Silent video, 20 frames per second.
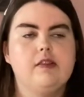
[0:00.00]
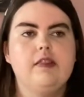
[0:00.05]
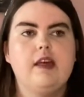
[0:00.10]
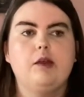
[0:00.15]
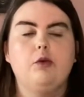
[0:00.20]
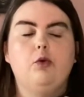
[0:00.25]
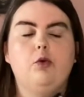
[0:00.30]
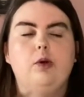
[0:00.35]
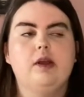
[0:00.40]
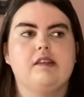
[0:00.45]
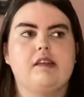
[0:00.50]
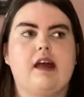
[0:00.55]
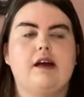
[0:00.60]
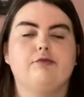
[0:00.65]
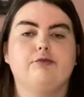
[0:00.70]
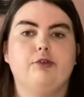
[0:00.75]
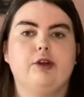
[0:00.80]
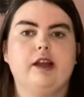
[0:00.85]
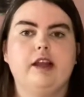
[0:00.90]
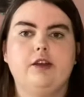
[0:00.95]
They always have
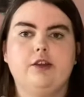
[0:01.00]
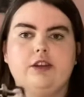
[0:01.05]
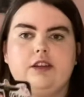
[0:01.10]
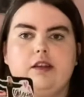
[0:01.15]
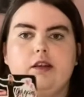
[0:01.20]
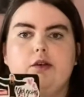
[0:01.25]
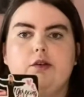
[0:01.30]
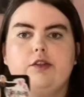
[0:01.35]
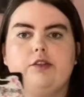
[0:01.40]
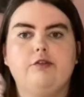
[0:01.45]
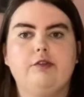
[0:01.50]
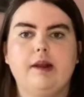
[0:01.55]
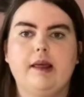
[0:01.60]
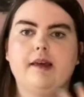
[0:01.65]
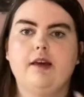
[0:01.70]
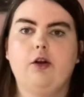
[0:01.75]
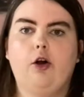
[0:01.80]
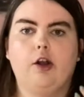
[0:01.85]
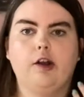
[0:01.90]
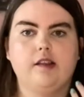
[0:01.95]
really good deals for like
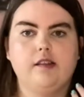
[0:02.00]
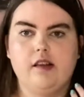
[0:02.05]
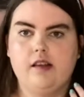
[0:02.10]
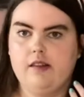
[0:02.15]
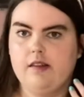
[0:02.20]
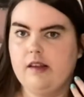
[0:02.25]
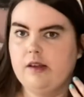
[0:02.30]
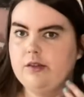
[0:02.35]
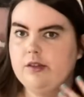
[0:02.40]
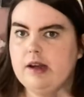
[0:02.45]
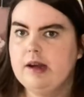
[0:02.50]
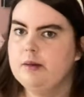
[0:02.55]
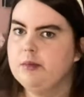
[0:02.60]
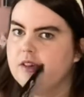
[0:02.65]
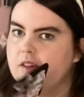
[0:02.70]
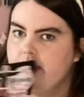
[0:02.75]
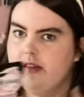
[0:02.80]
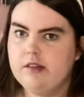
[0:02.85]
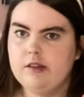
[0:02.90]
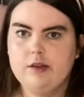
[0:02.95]
holiday sales on
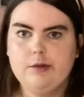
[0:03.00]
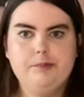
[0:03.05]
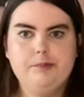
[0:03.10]
Amazon, so